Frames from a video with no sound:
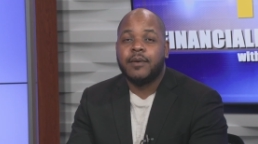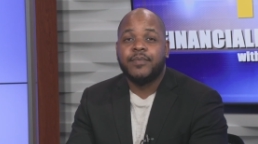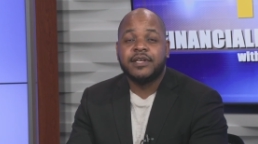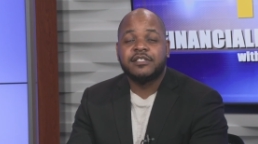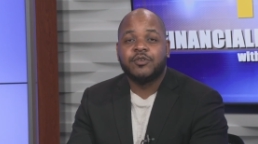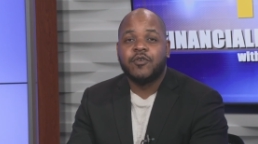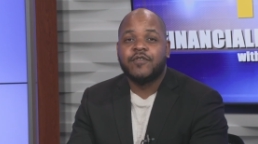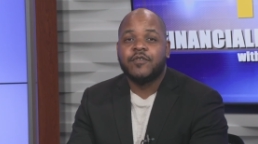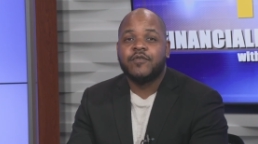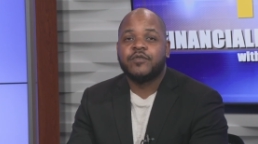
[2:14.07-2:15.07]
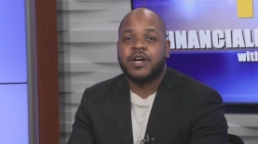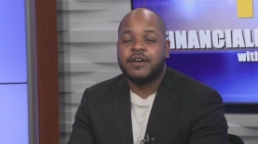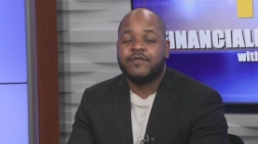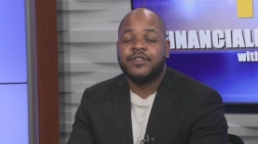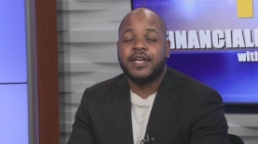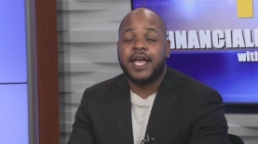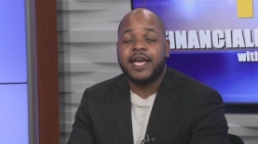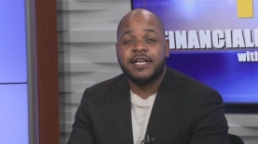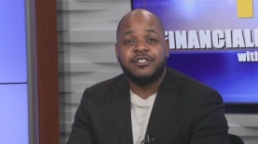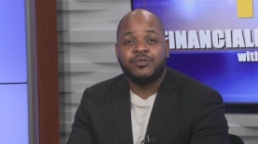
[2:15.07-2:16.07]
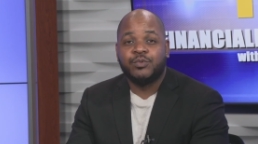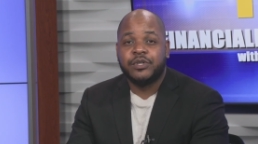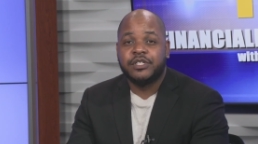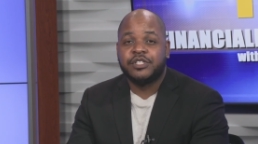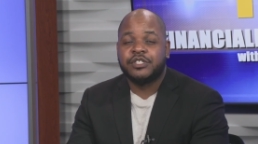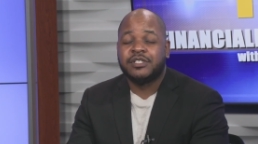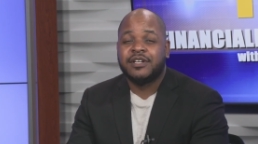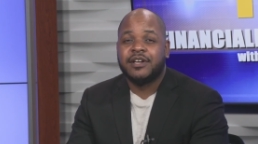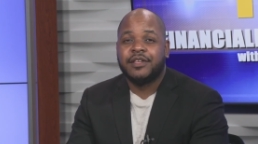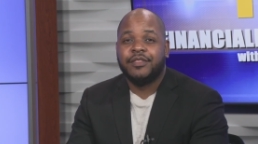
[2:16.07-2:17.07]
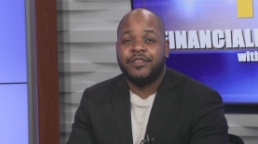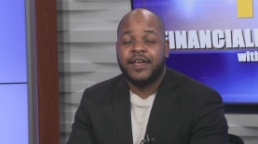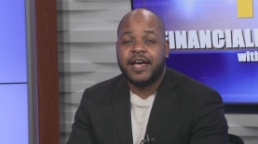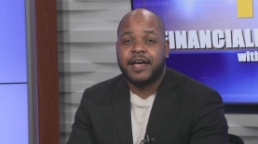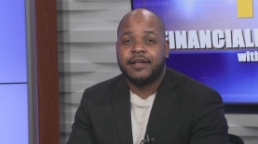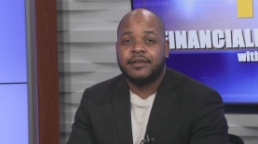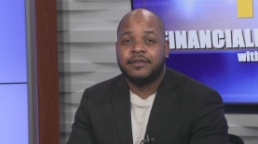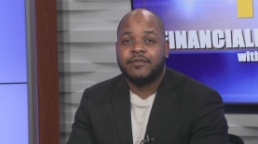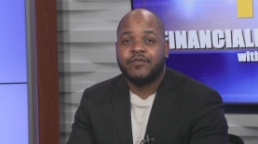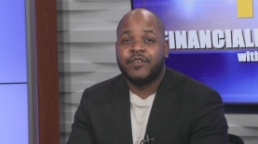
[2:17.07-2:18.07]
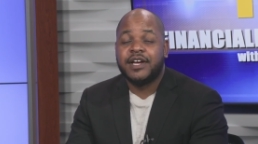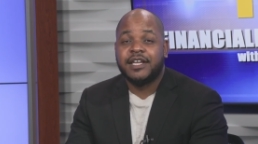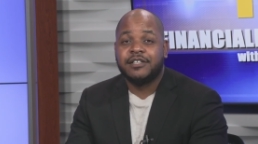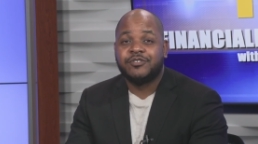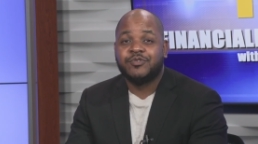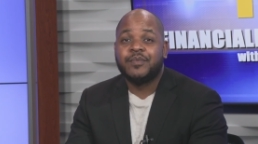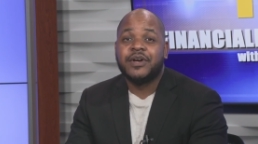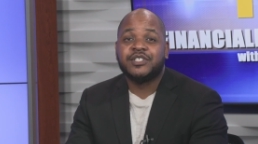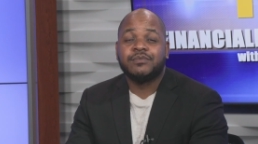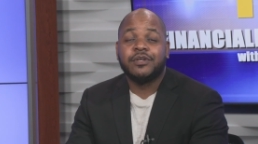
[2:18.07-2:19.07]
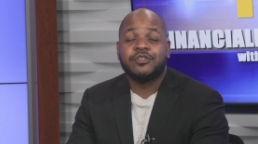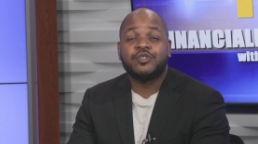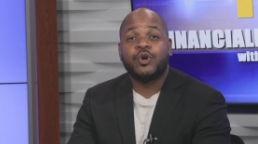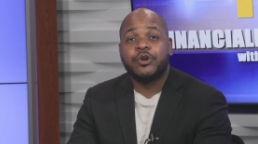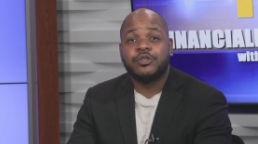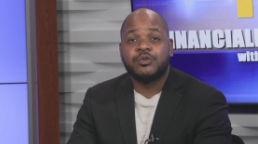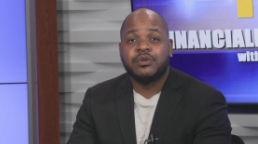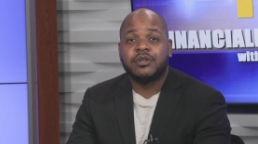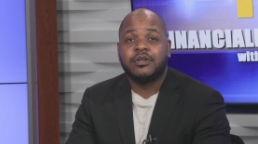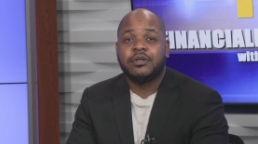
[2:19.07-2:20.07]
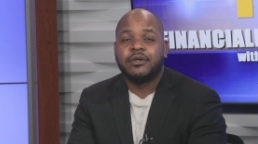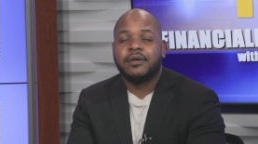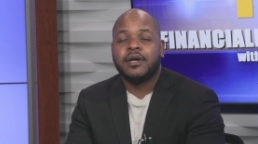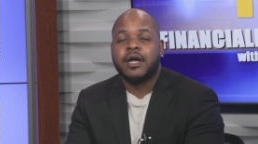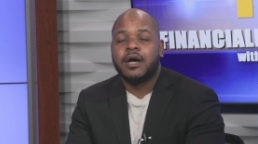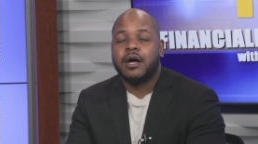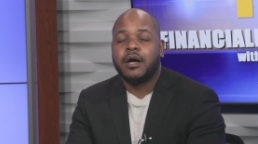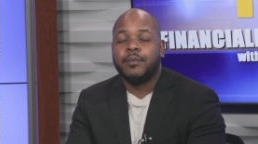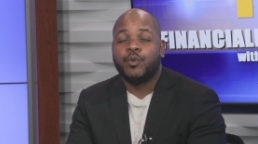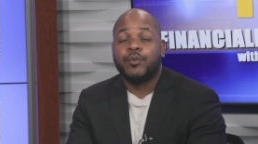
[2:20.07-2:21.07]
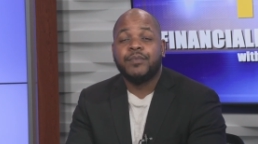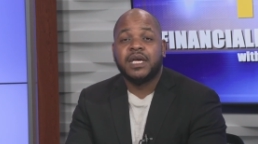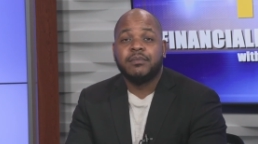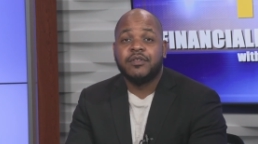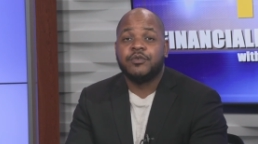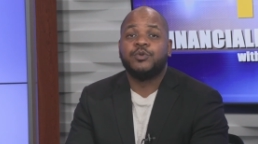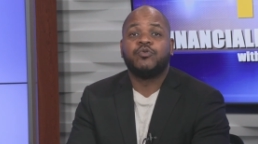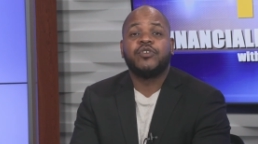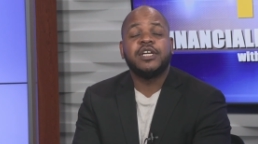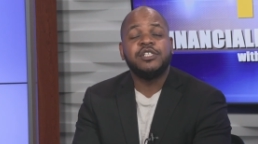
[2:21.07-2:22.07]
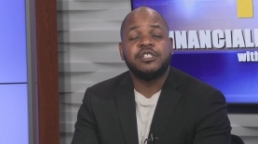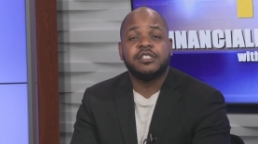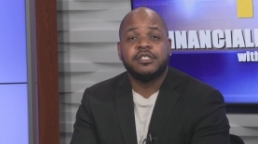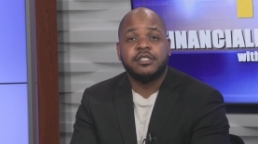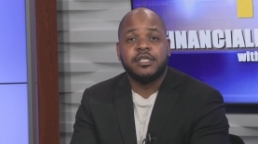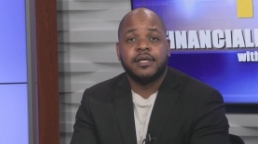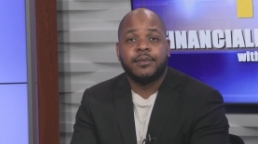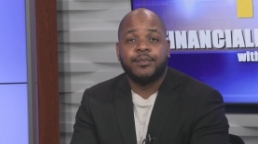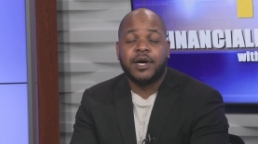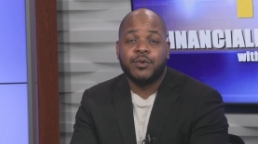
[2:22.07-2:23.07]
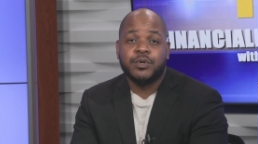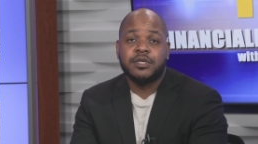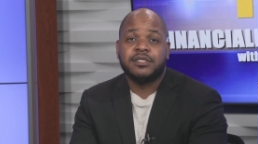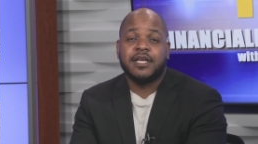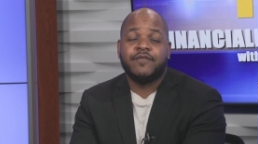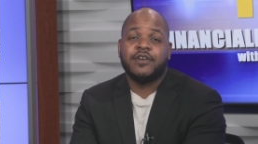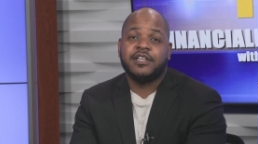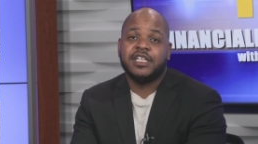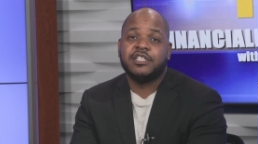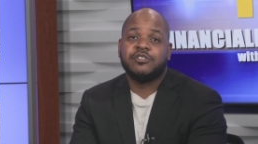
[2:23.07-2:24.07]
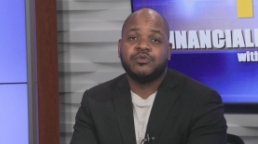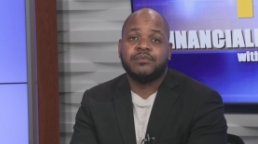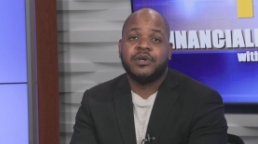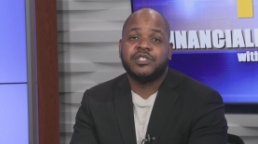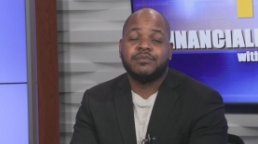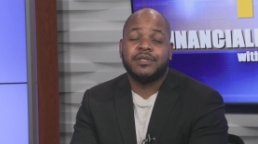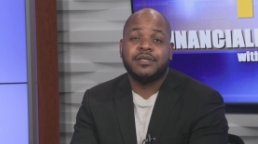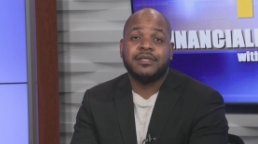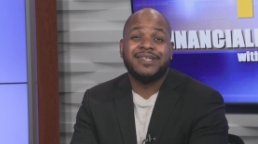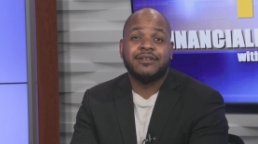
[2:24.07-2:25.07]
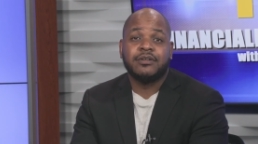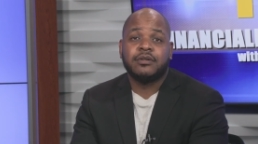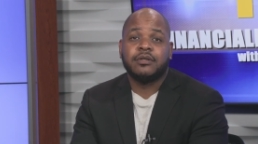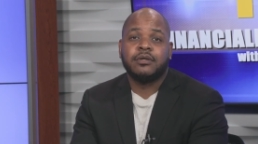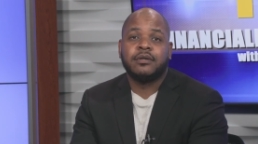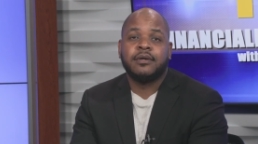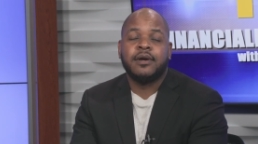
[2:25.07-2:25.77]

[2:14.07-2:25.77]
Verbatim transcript: based off of kind of the age in which that financial enmeshment started to occur, or maybe the duration by which that financial enmeshment did occur,